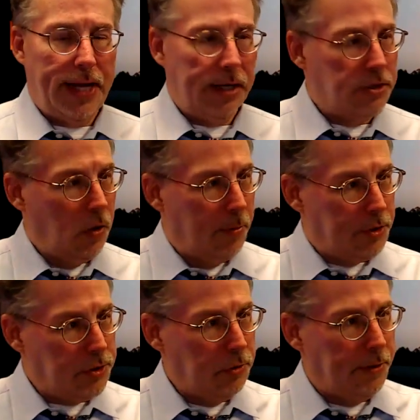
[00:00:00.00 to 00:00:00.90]
And so I'm
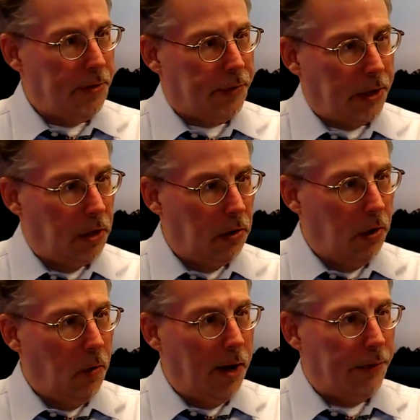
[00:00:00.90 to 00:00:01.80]
assuming that the
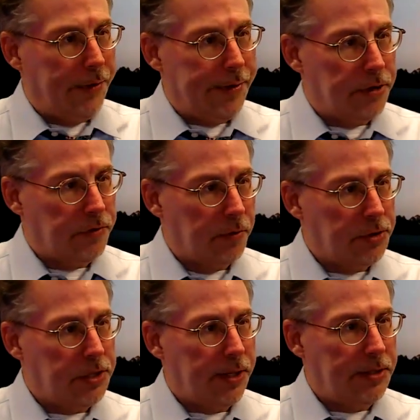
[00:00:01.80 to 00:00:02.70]
glow out there is from
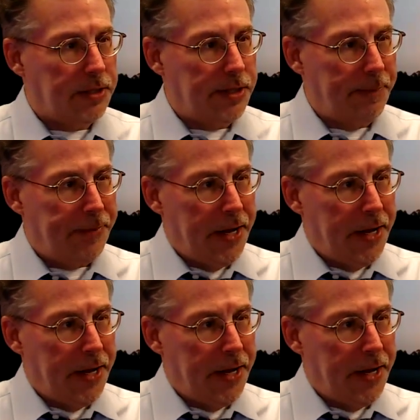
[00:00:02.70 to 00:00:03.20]
sunset.